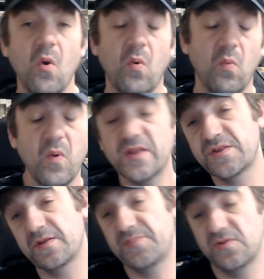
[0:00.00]
What's
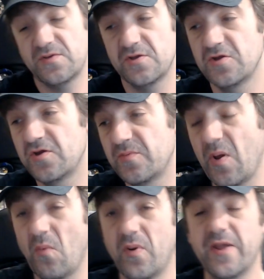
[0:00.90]
up, YouTube?
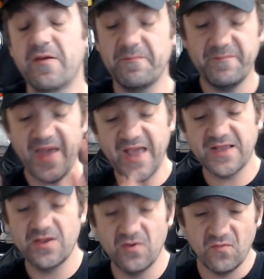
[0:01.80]
We're
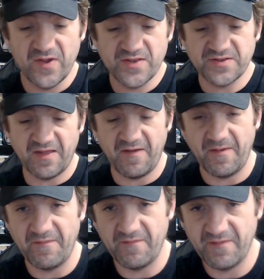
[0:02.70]
back with
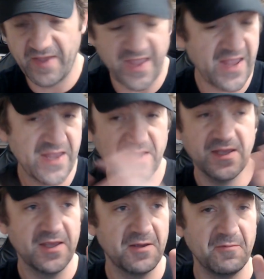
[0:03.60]
a
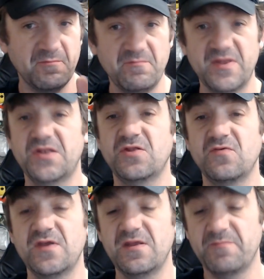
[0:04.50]

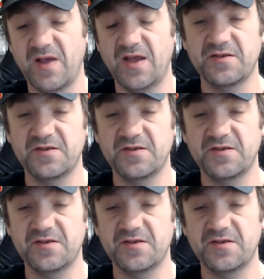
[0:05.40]
mystery box